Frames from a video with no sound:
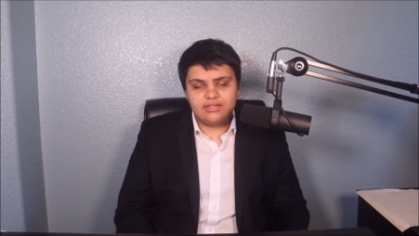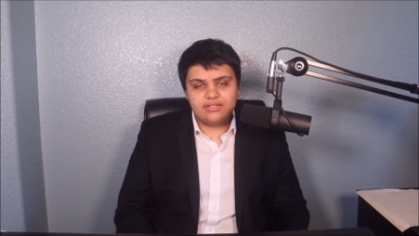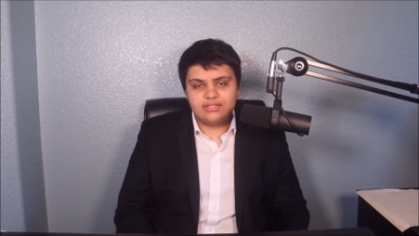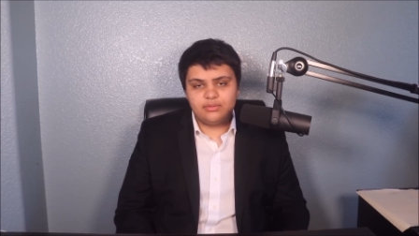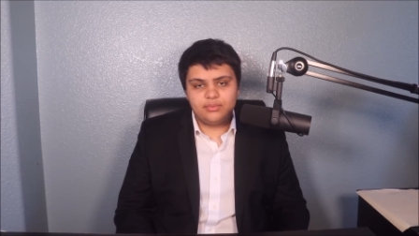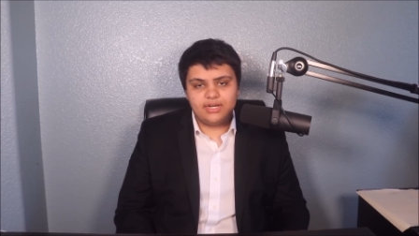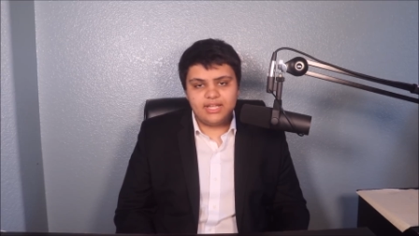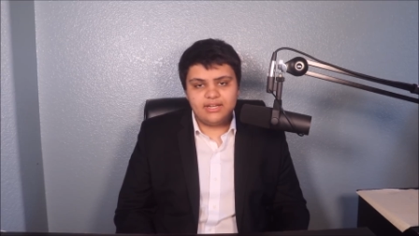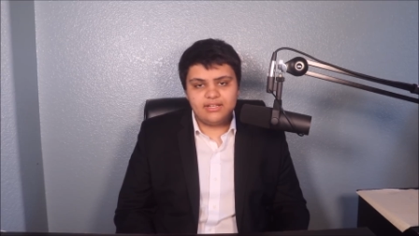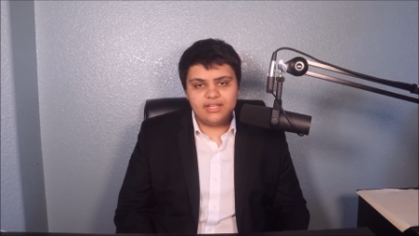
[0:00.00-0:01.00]
I think that what
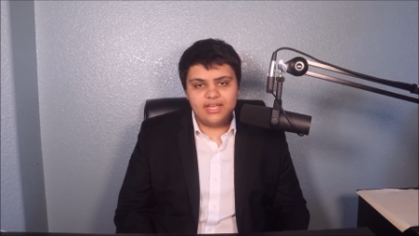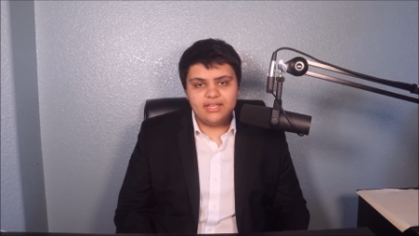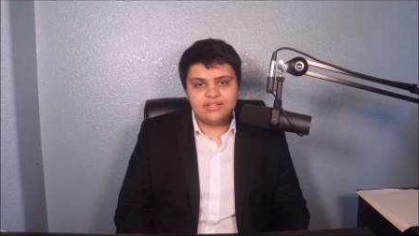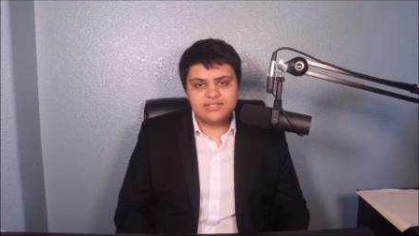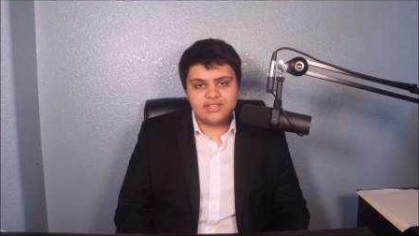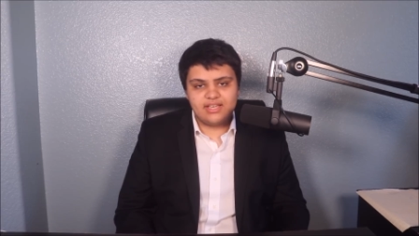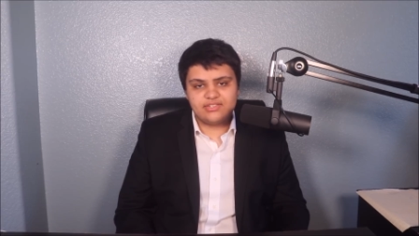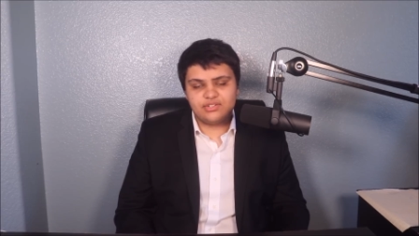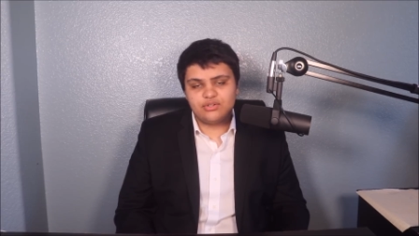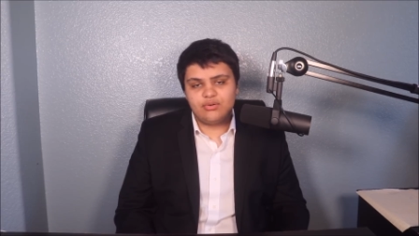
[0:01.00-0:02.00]
Ana Ana
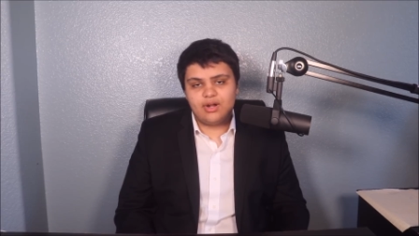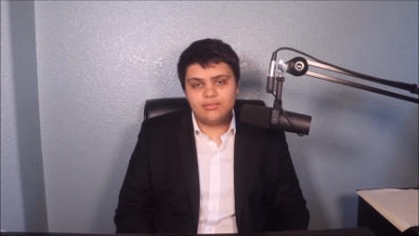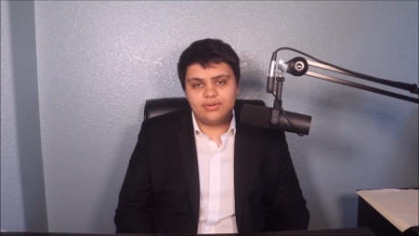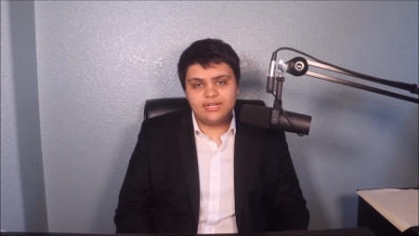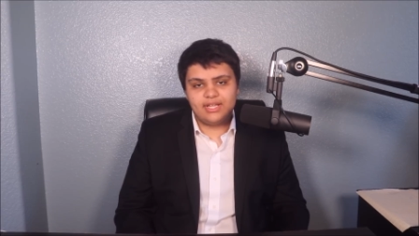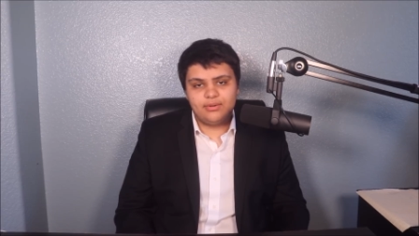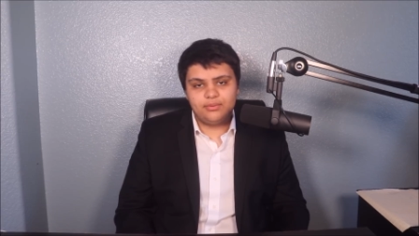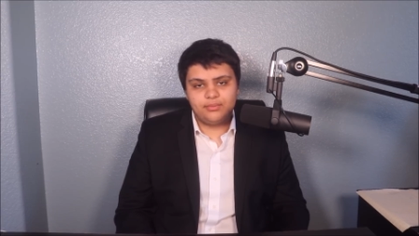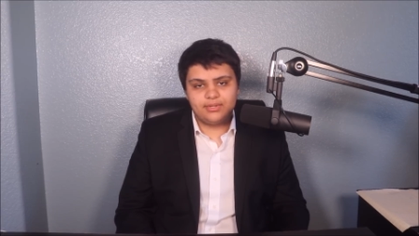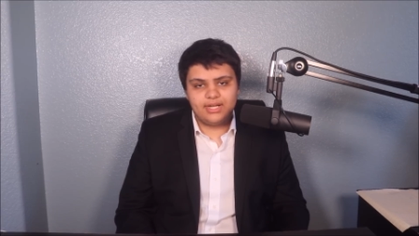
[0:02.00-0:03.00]
says and corroborating that
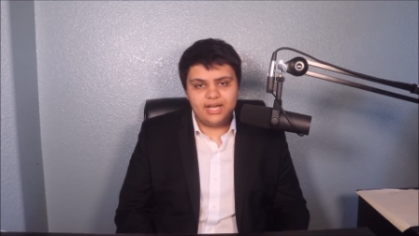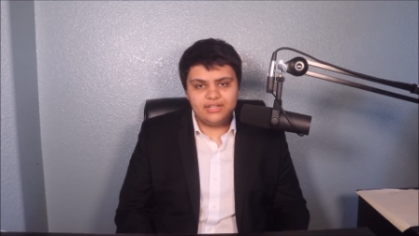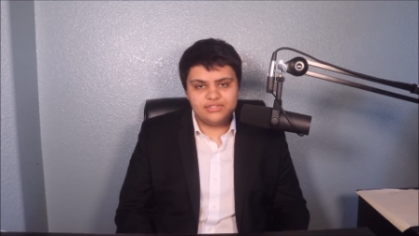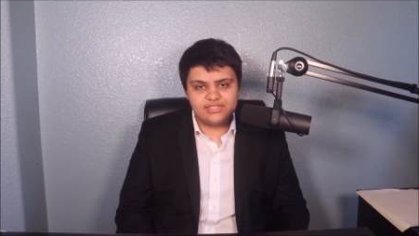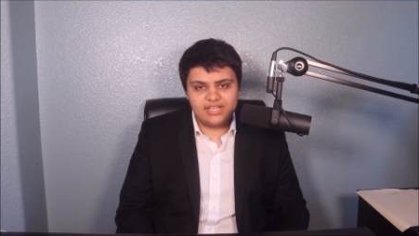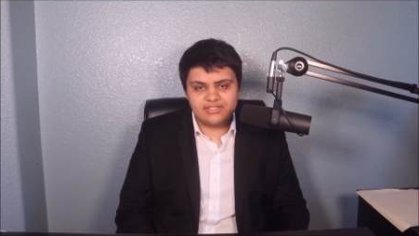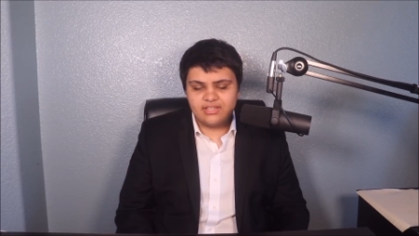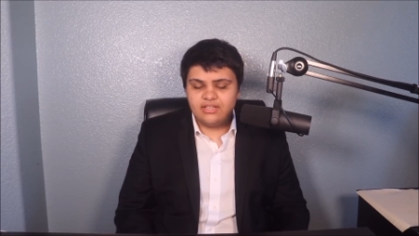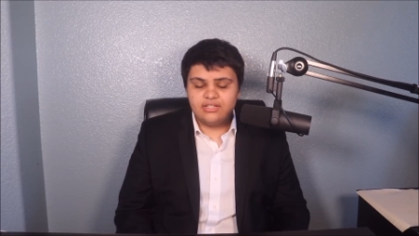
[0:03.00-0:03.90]
with what Kyle says,